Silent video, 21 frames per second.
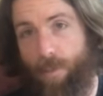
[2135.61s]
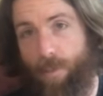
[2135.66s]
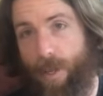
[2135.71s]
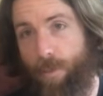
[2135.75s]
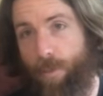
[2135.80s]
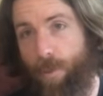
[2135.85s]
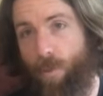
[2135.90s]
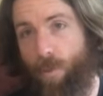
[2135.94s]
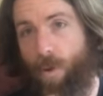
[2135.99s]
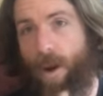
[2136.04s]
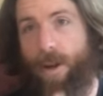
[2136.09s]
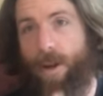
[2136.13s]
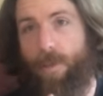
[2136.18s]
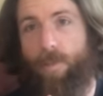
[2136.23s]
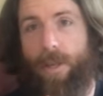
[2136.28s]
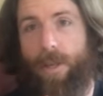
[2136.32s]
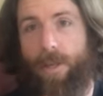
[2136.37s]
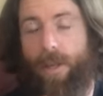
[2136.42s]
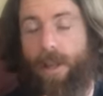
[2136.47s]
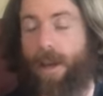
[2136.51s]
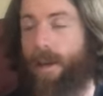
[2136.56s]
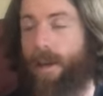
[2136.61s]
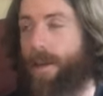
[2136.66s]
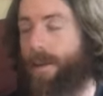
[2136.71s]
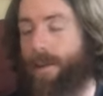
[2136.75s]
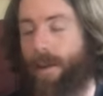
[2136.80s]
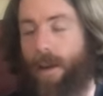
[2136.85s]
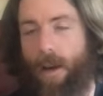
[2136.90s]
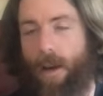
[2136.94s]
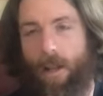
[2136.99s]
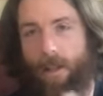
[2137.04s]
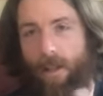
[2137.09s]
people want to be like
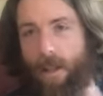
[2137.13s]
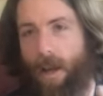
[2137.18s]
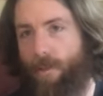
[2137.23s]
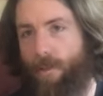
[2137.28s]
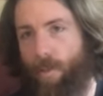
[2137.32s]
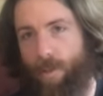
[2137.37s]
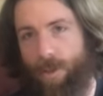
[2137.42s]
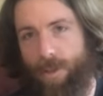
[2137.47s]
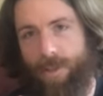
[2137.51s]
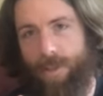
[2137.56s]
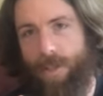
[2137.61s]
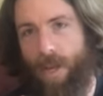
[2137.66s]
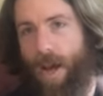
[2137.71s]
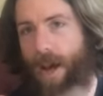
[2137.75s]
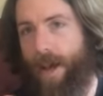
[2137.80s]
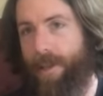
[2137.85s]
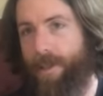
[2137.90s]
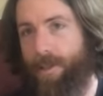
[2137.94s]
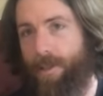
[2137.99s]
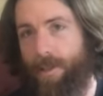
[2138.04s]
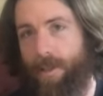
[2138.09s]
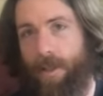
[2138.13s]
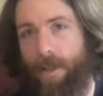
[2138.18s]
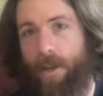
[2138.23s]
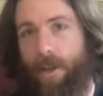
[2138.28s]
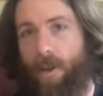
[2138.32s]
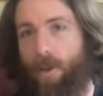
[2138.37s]
a lovable size,